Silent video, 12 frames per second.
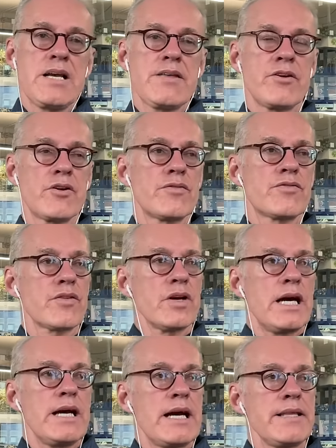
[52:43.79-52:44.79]
there's
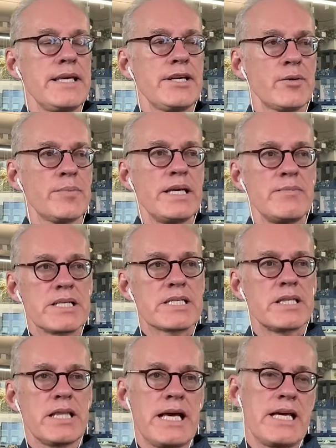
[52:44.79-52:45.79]
I, I, think you're being
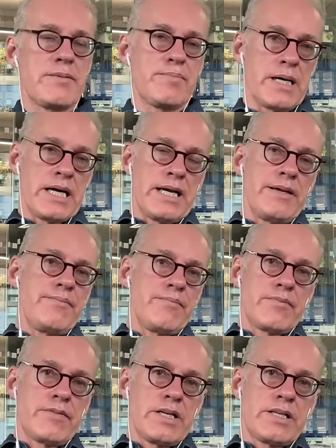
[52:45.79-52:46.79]
misled by
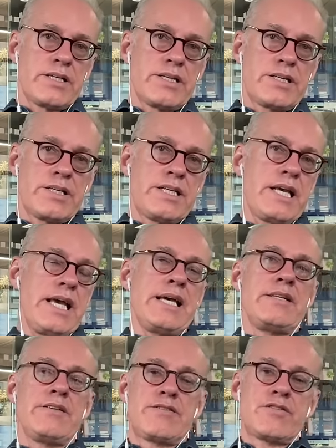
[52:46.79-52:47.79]
the
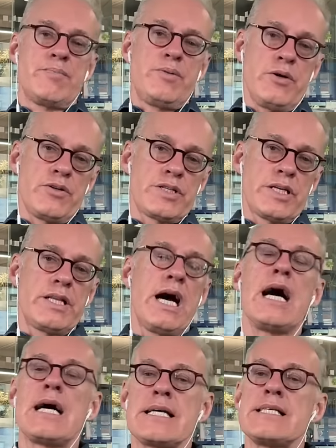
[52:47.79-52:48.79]
10 supposed
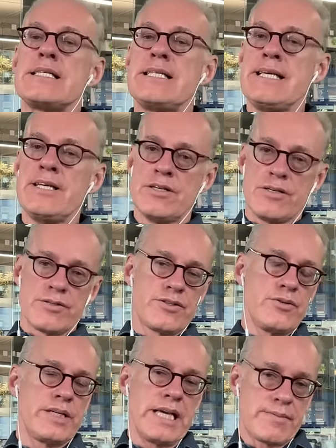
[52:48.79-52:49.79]
hottest deals
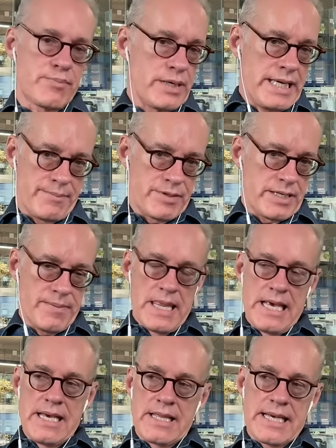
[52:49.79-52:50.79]
who get preempted
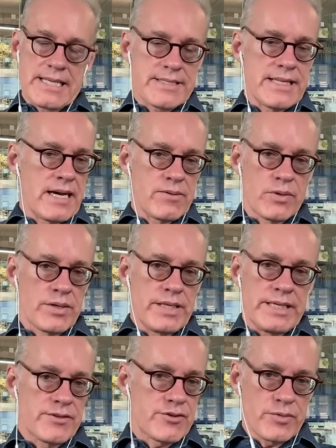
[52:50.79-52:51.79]
that's not where the
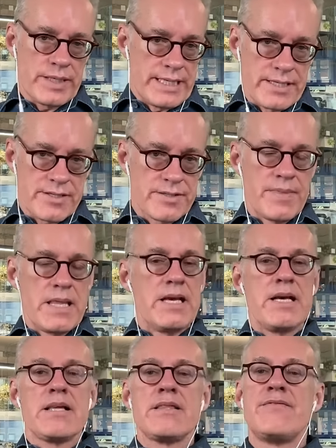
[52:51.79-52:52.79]
industry is
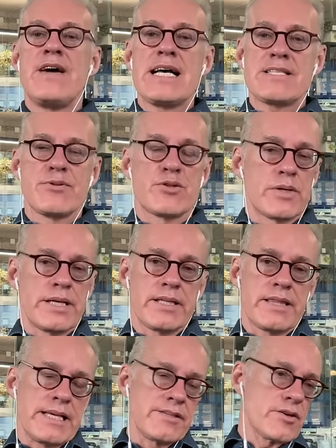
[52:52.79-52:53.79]
the vast majority of
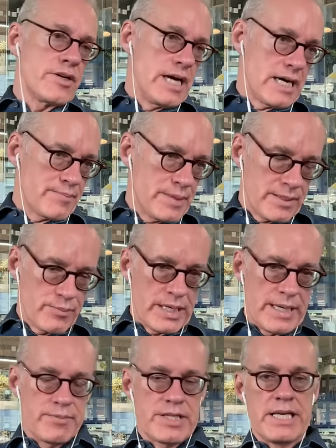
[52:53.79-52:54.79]
things are not being
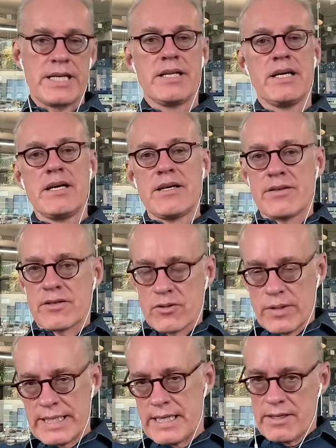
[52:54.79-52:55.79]
preempted they're
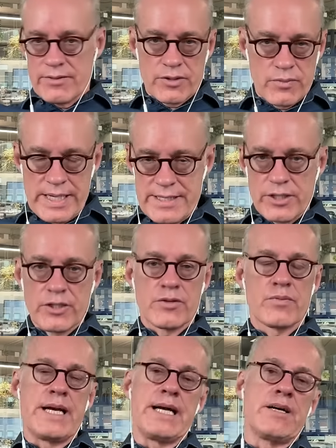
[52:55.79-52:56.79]
going out they're raising good
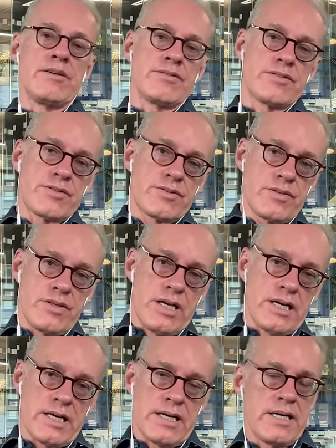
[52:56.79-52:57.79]
rounds
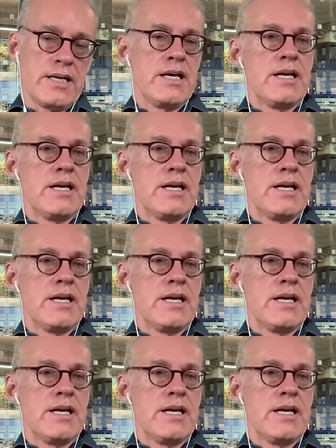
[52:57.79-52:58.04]
uh,